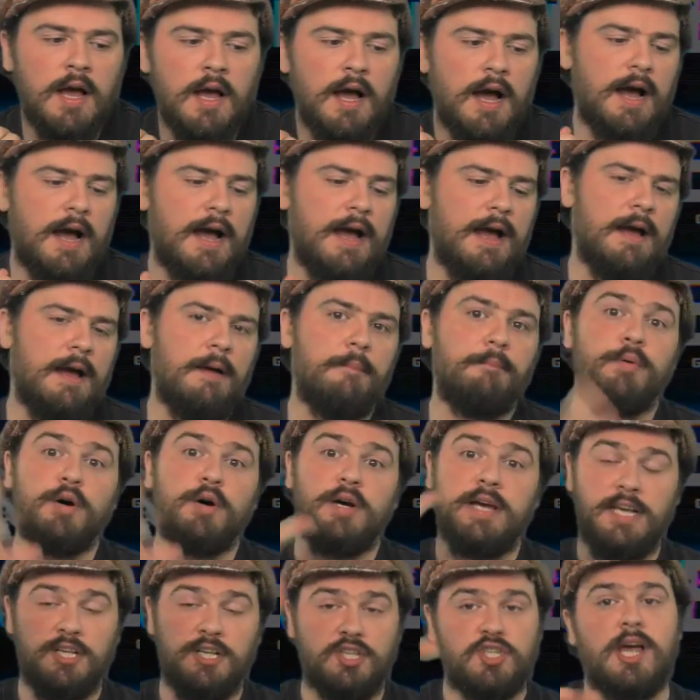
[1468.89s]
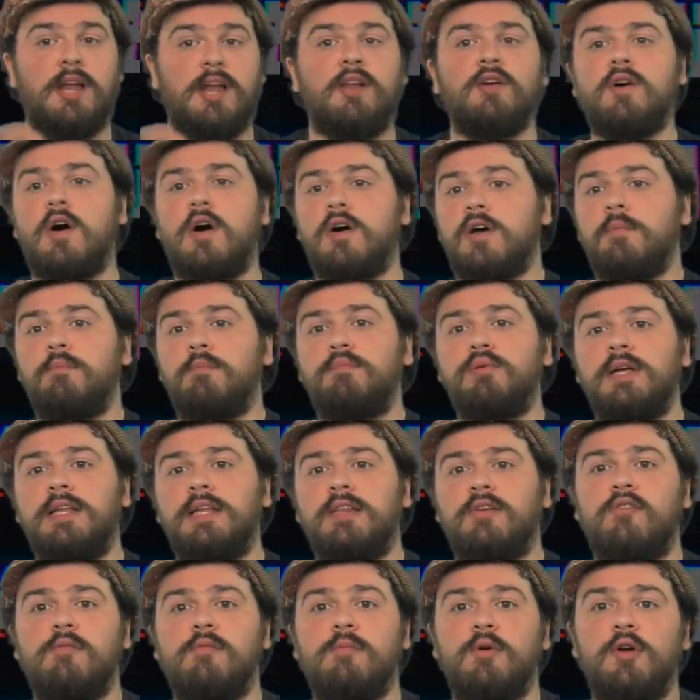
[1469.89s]
but his channel got
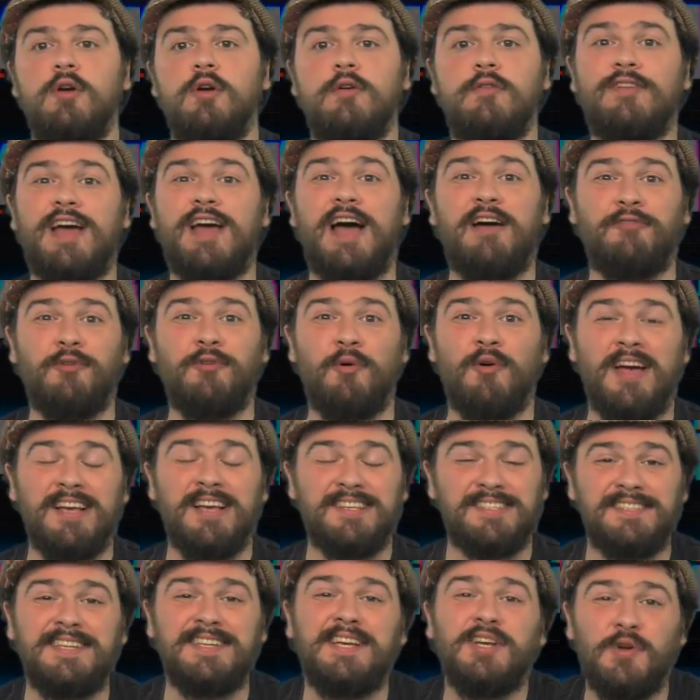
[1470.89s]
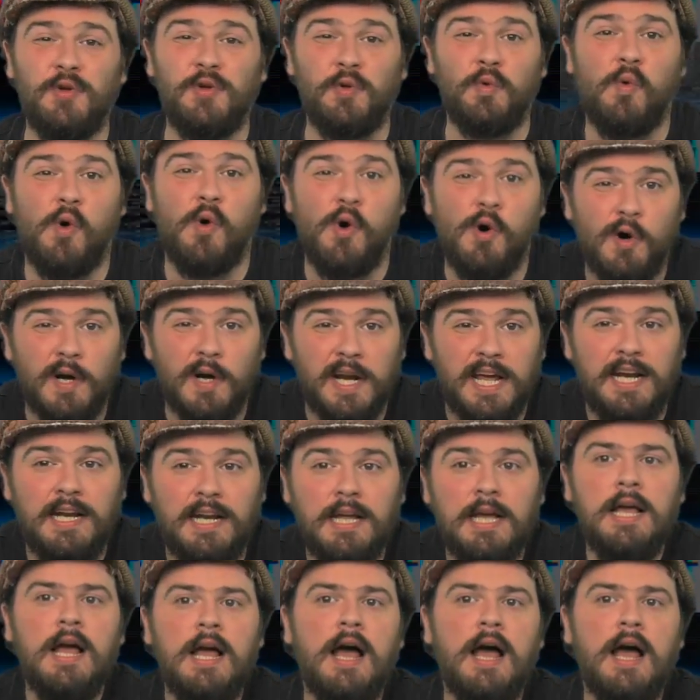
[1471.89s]
completely removed after a single warning.